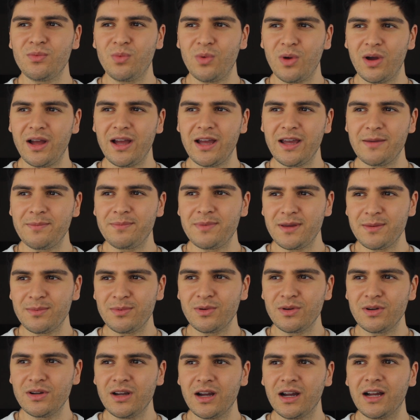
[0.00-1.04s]
why
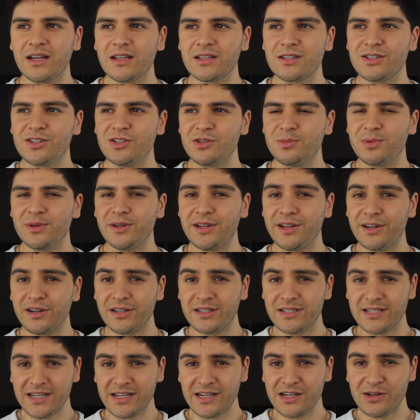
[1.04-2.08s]
people got super
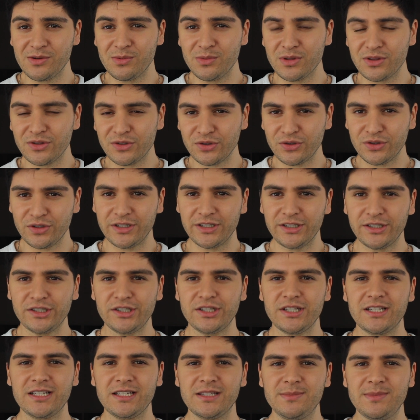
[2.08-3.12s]
irritated with
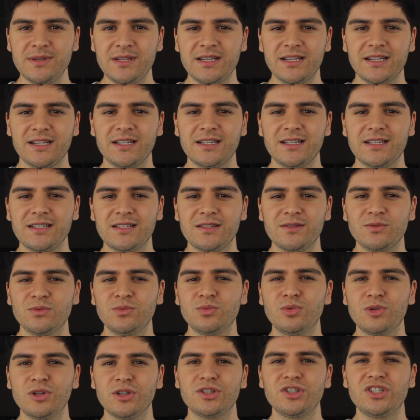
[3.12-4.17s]
Trish is because
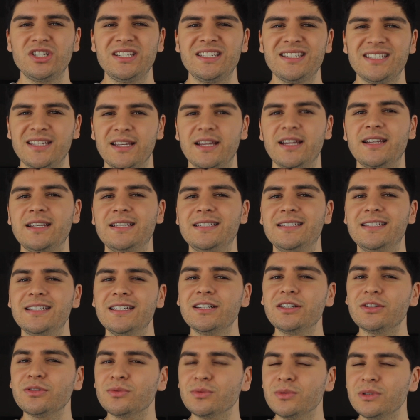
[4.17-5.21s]
what she said
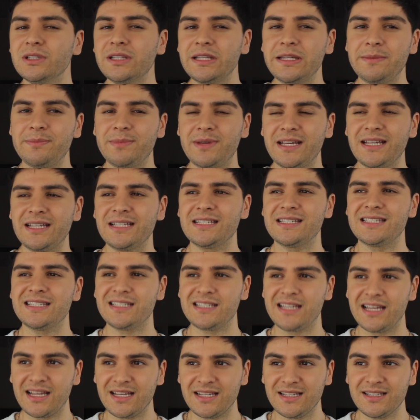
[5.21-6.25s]
didn't really make
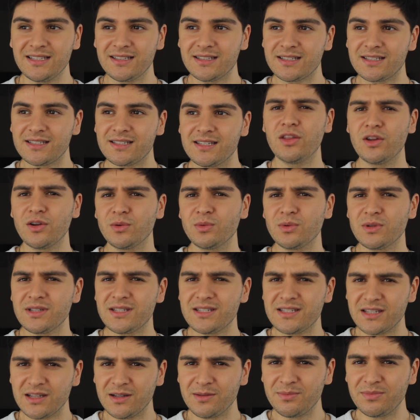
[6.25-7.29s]
sense. There was
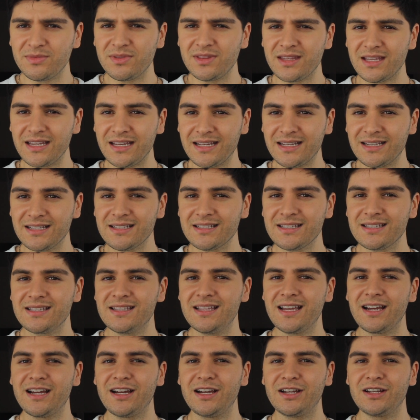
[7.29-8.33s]
some things
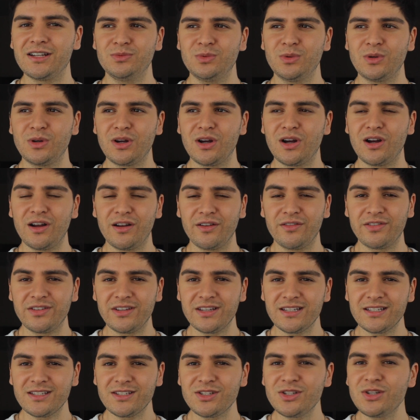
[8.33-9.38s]
that were
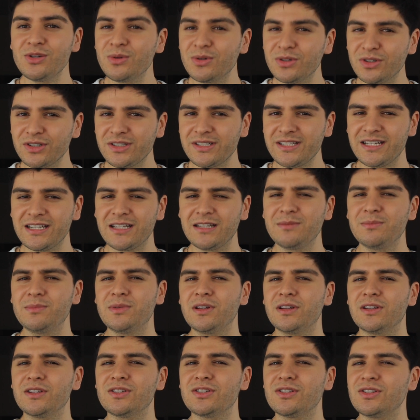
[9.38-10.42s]
obvious to understand,
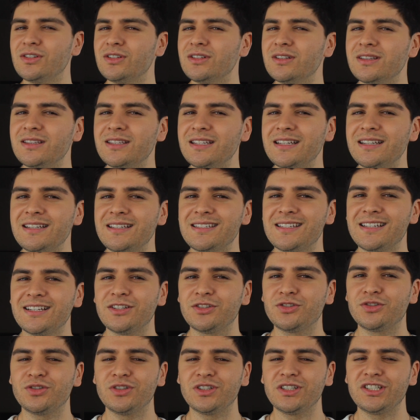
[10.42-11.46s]
but certain things
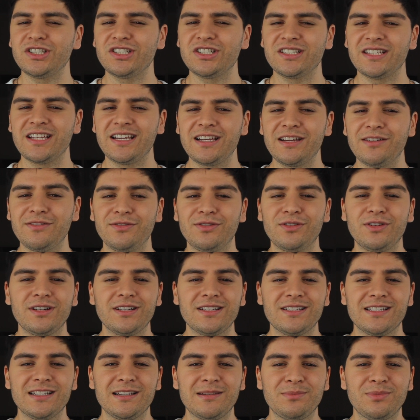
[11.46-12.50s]
that Trish said, for
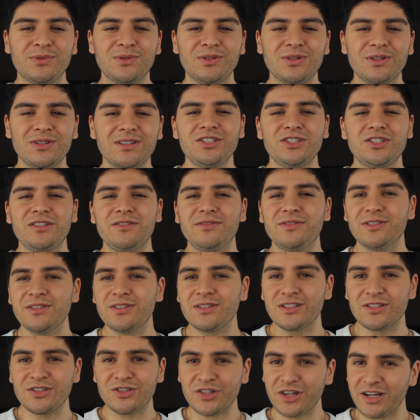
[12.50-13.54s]
example, she
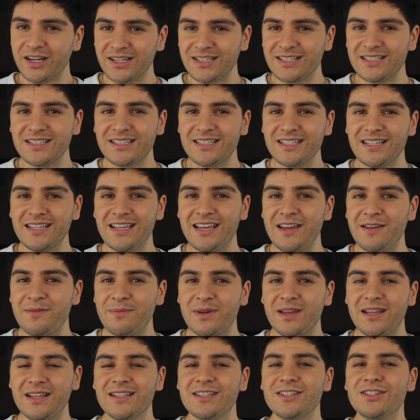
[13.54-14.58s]
feels attracted to gay
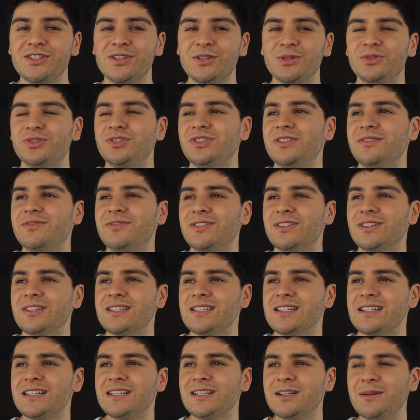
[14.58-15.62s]
men, so she
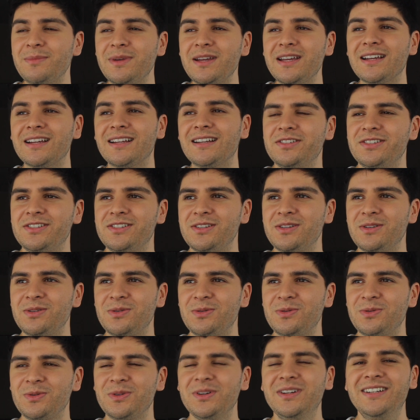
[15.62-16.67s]
feels like a man.
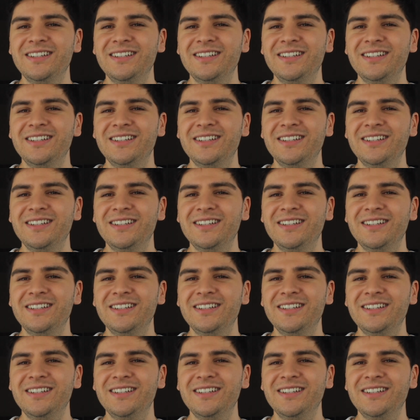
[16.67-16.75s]
So